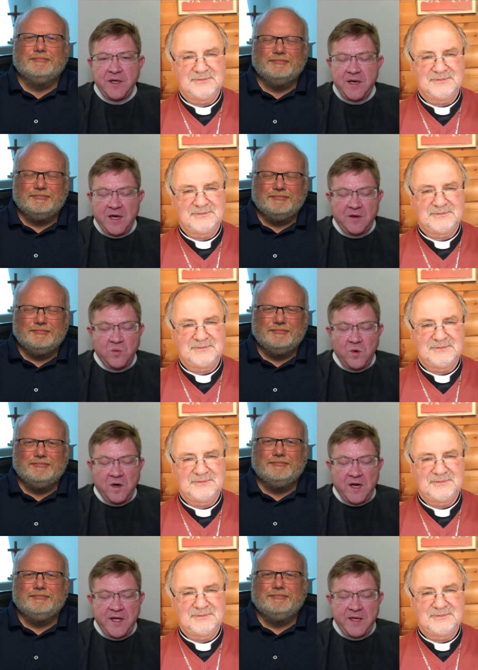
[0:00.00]
Speaker 1: Now,
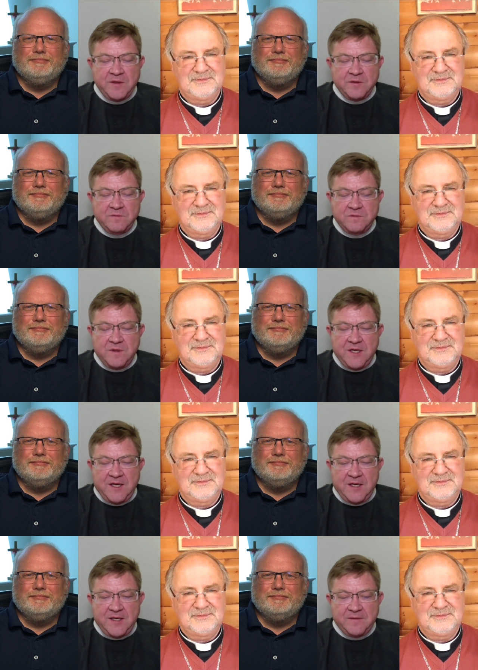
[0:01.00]
where I
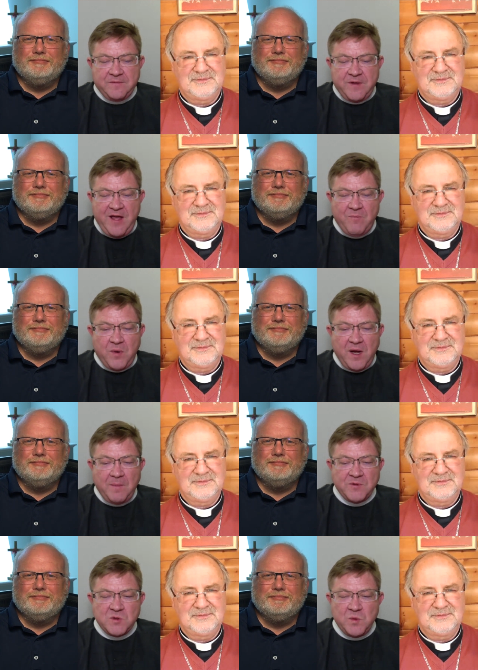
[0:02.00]
uh, have
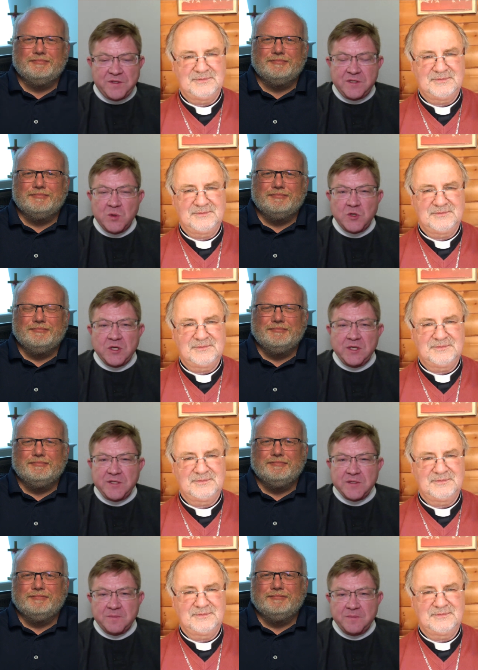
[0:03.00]
problems with
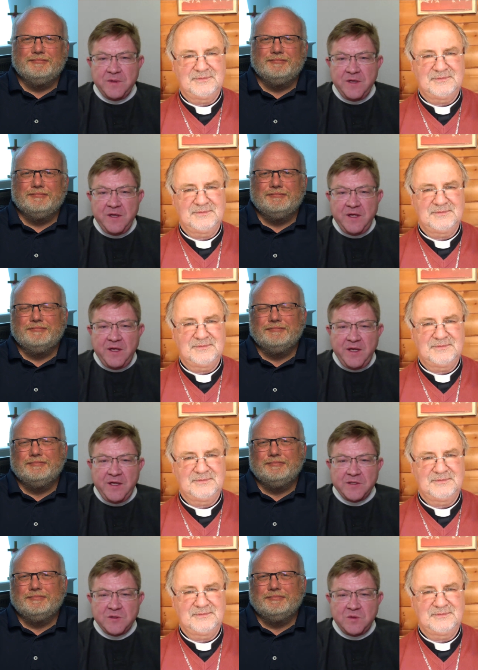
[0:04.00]
socialism
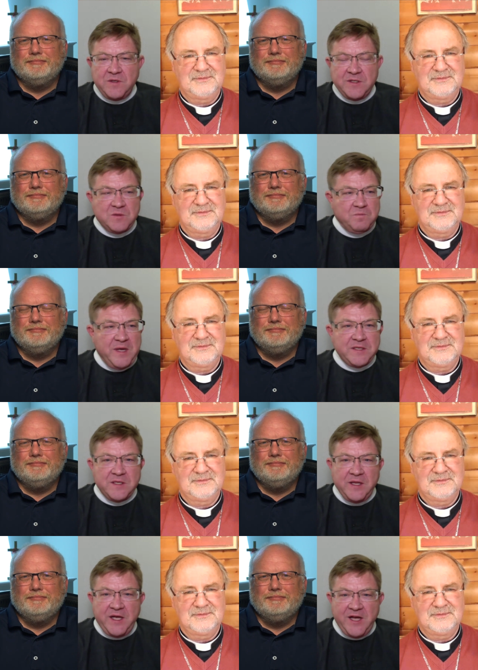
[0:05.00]
is it's
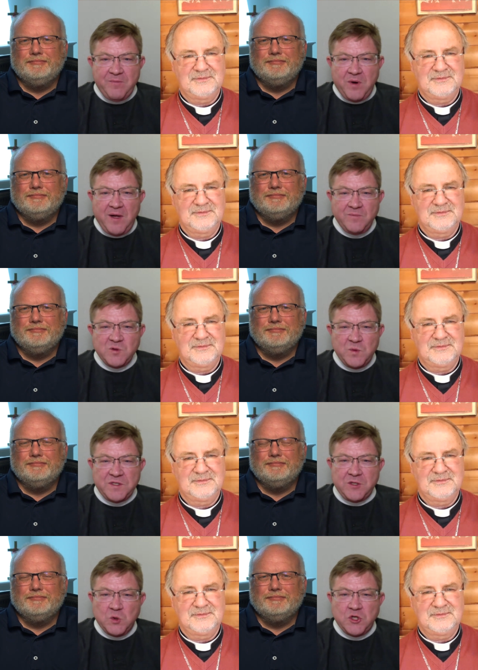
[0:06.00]
basically I have problems
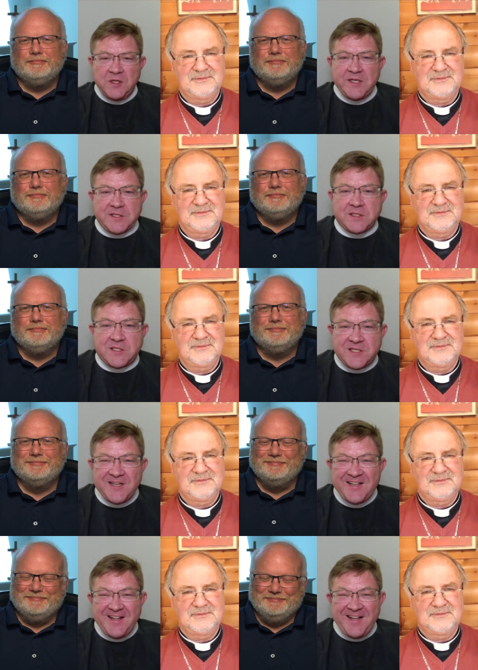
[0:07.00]
with socialists